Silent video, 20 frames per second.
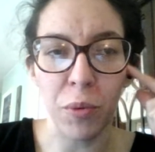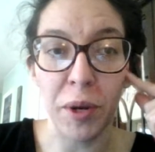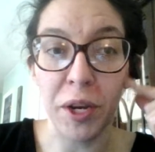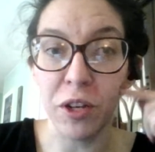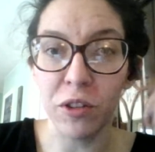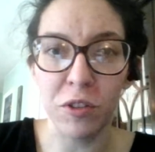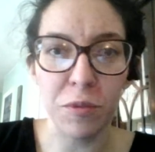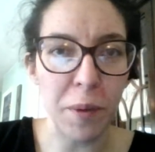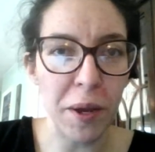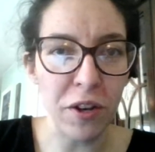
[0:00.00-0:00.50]
We
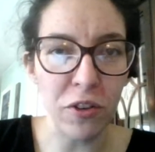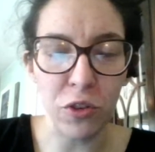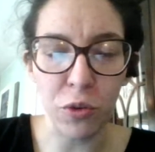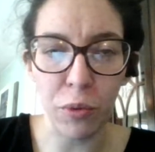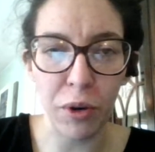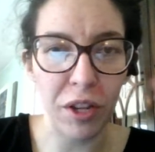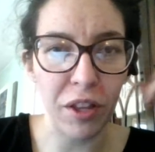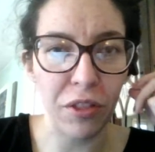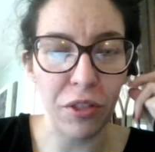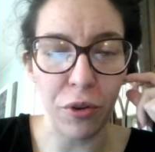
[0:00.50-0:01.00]
could spend
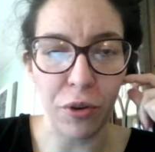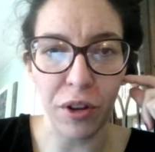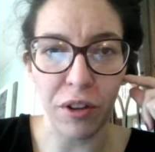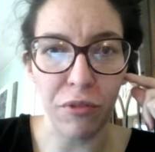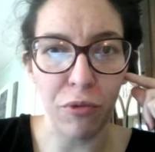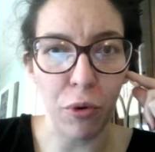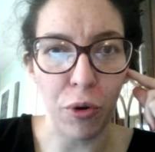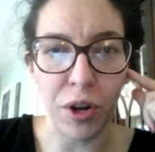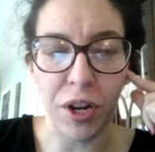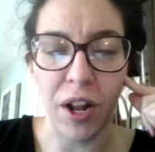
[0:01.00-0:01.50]
$20, $30,
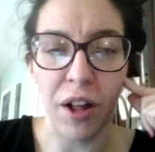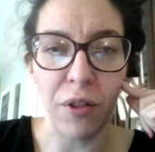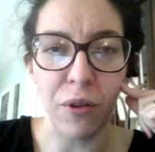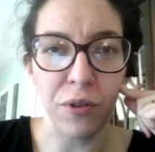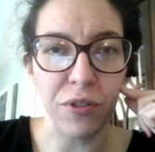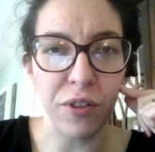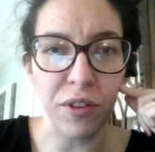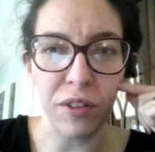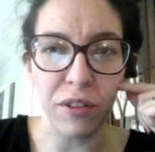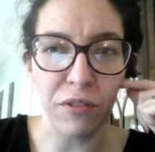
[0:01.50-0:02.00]

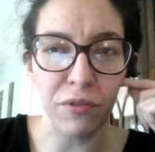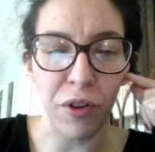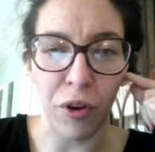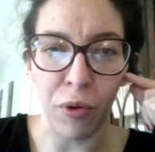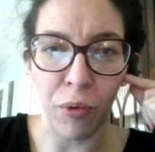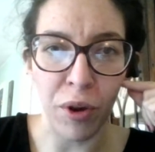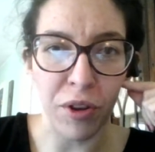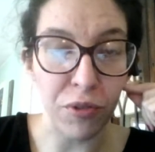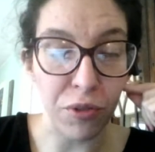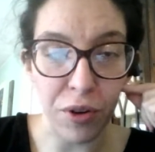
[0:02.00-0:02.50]
$40 at this
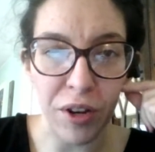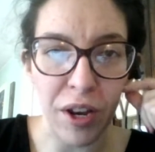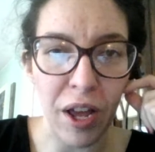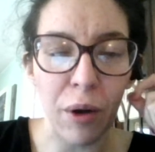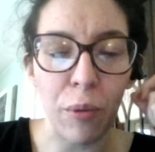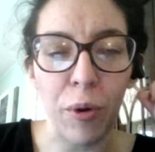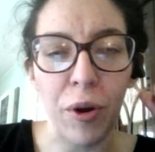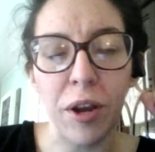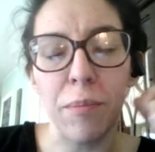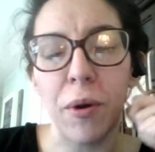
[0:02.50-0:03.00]
fundraiser and
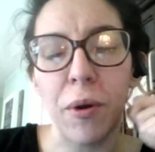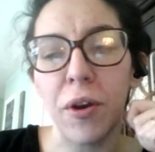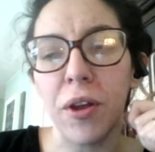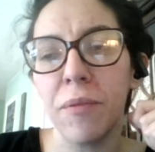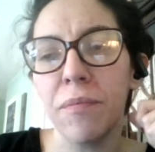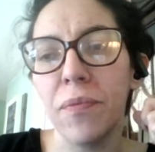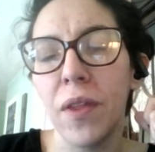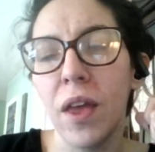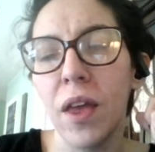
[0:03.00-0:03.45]
not worry about it.